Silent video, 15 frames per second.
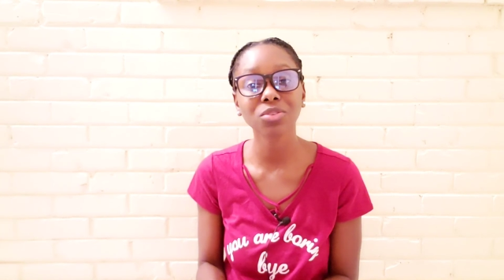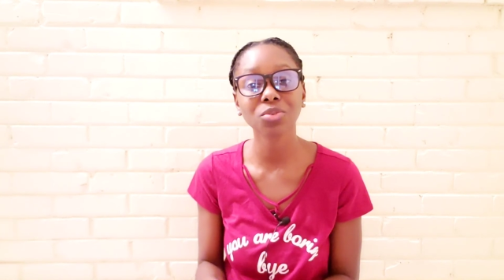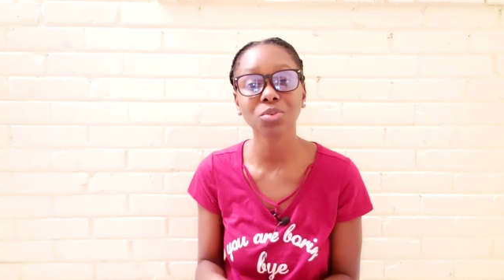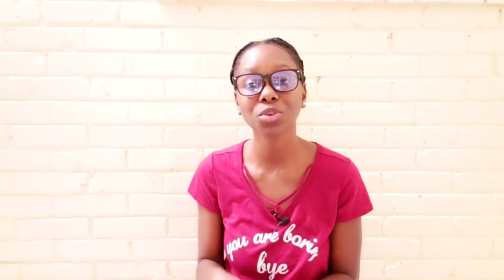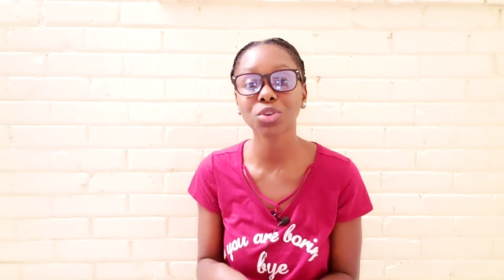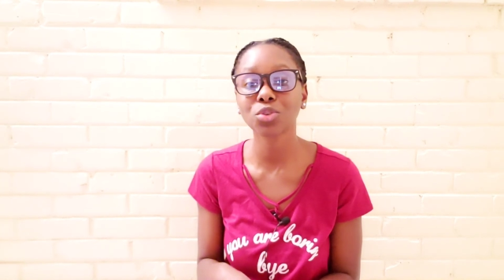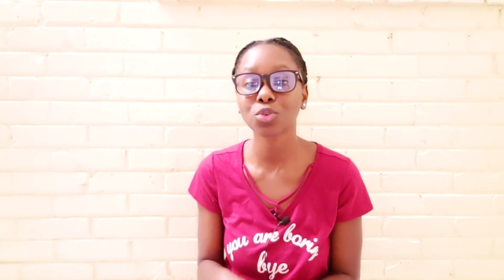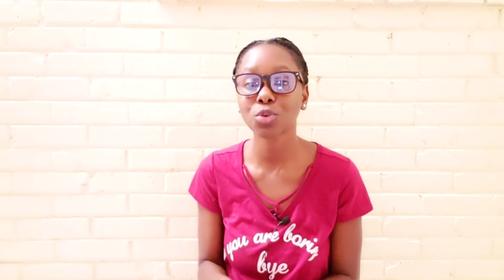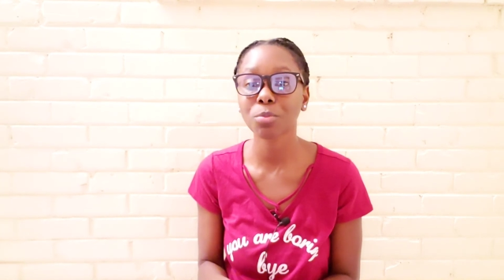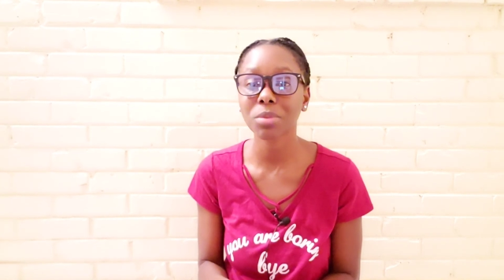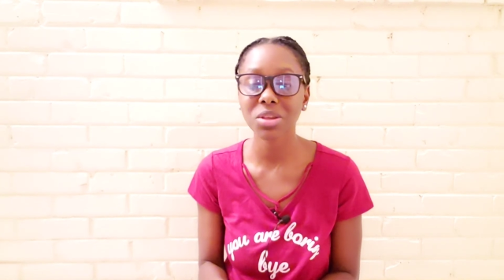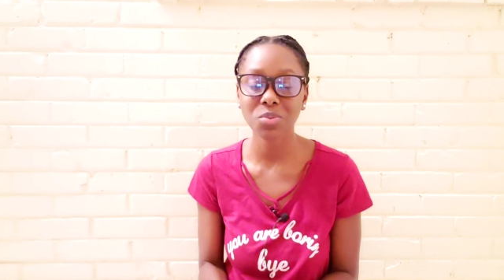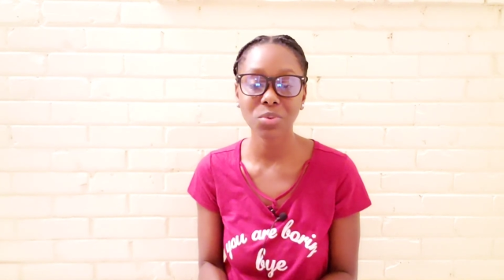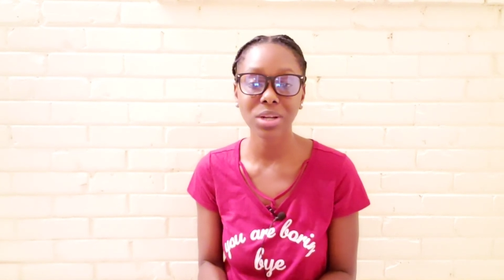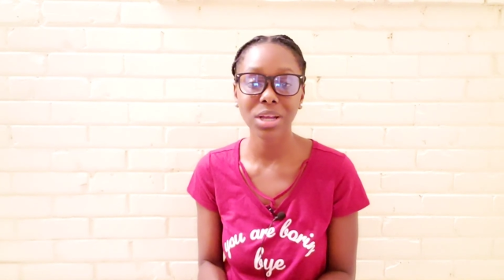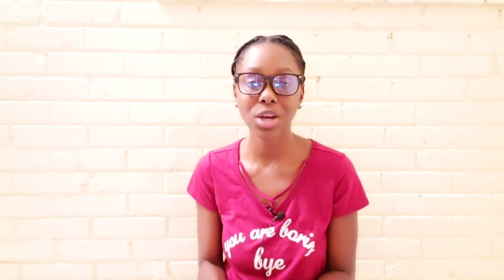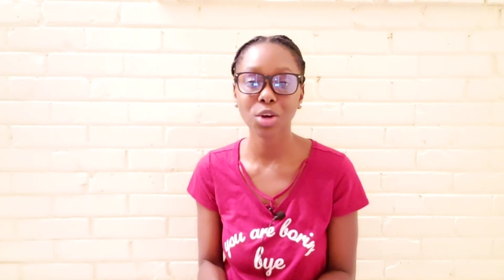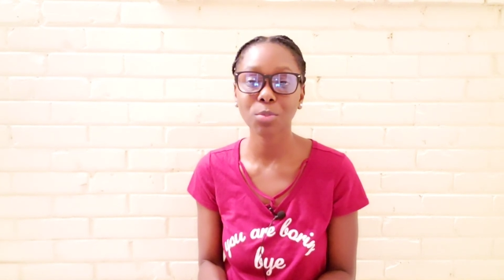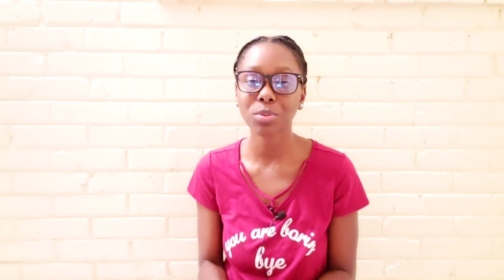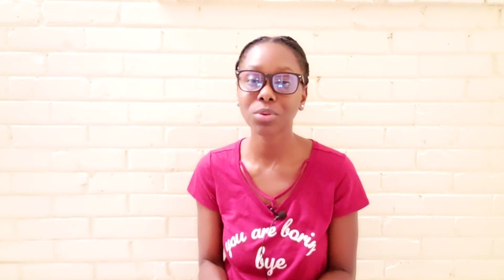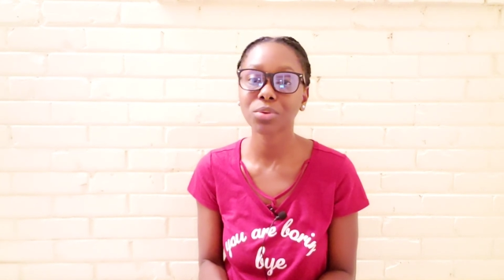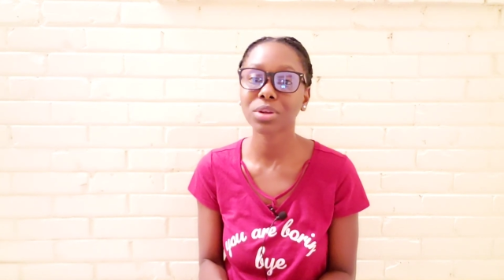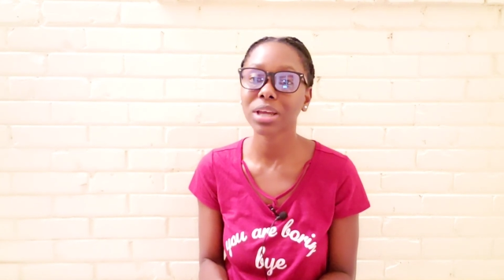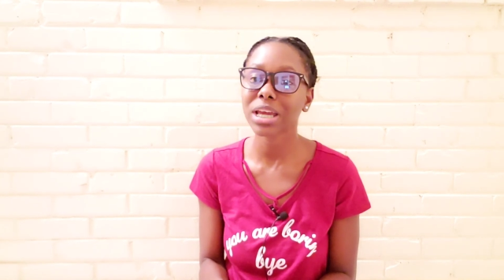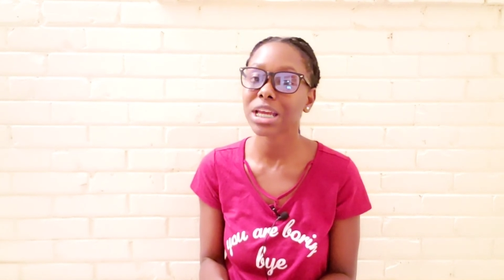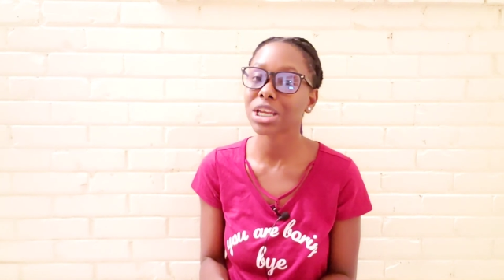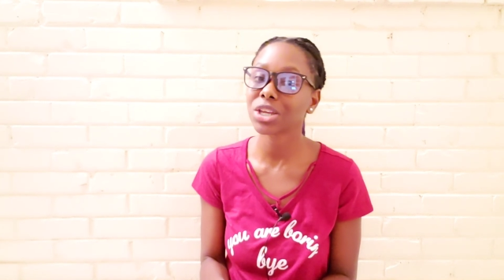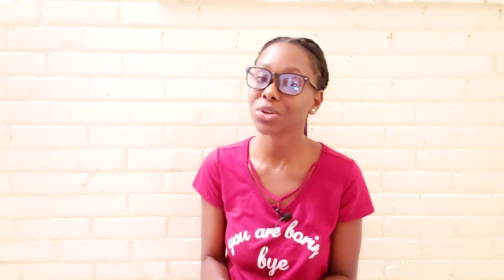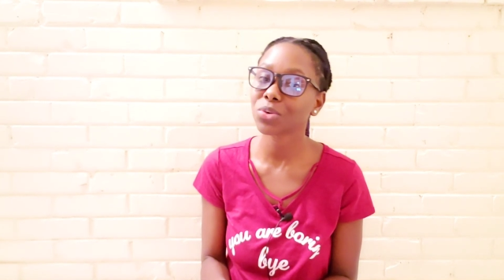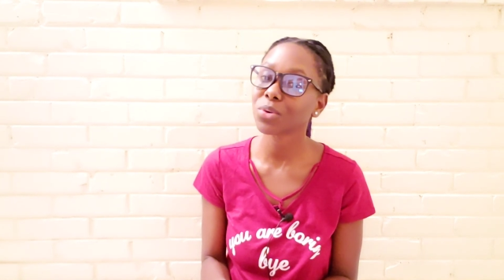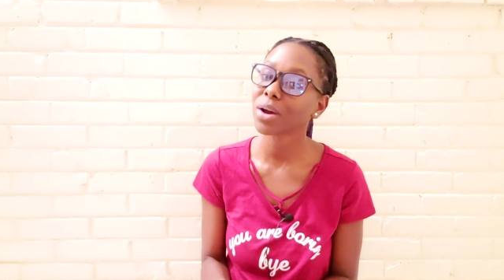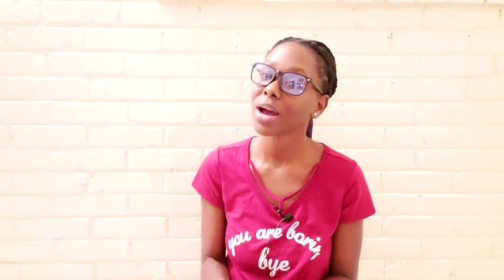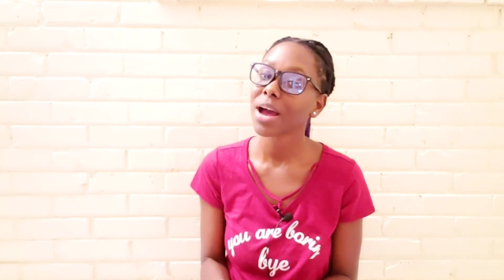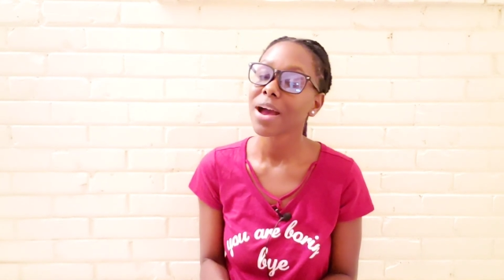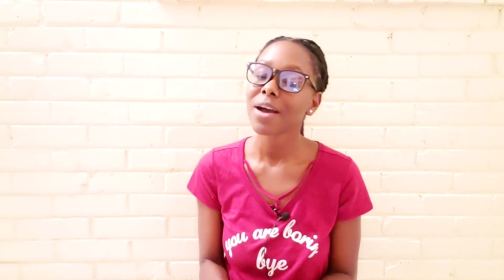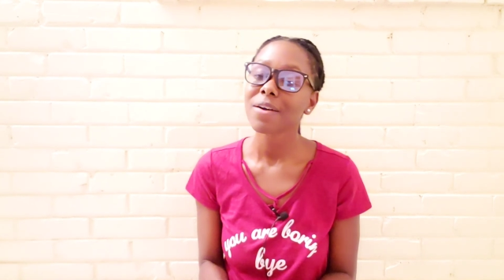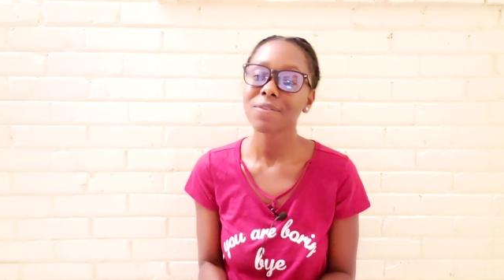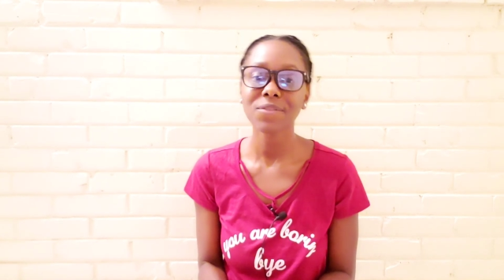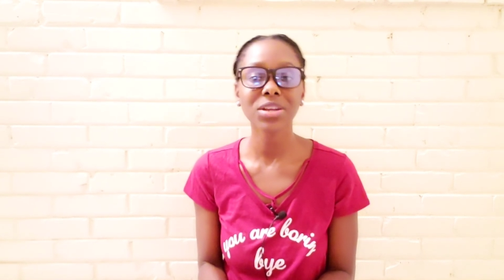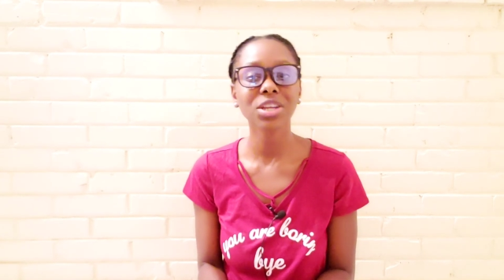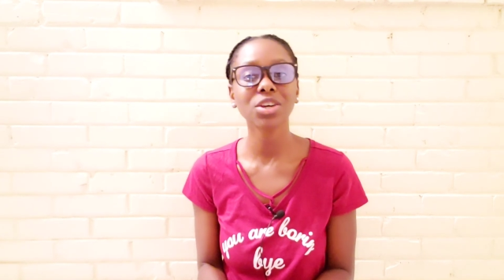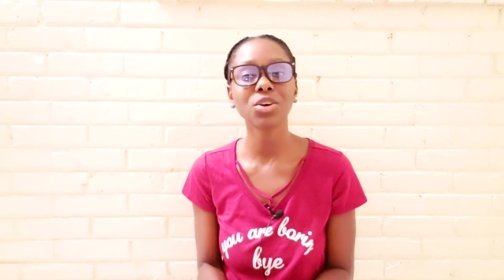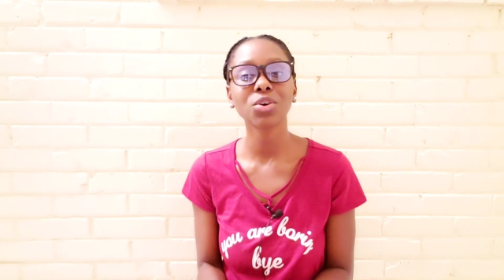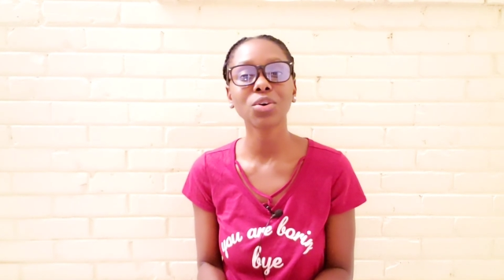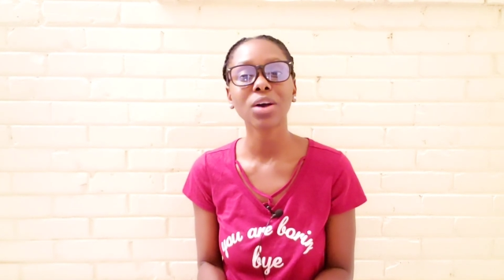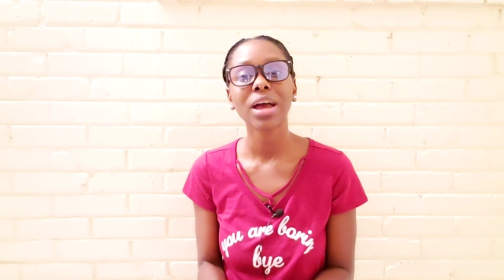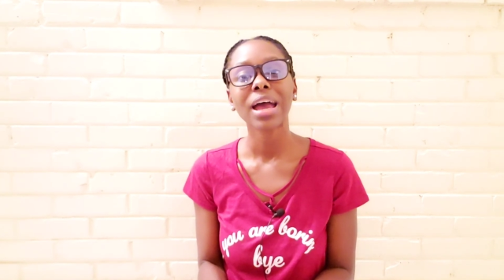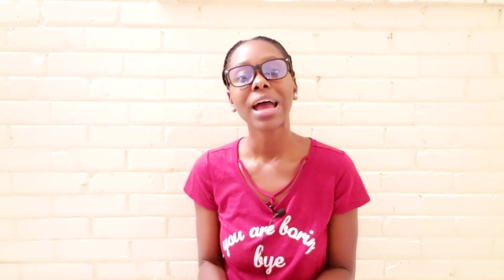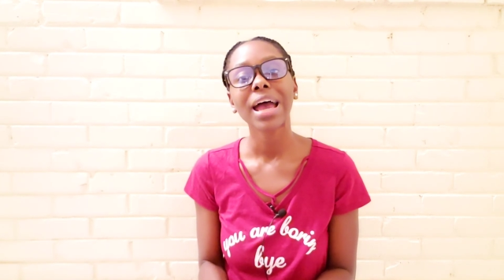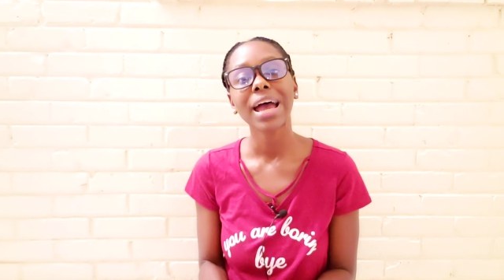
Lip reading: so you don't miss when I upload a new video.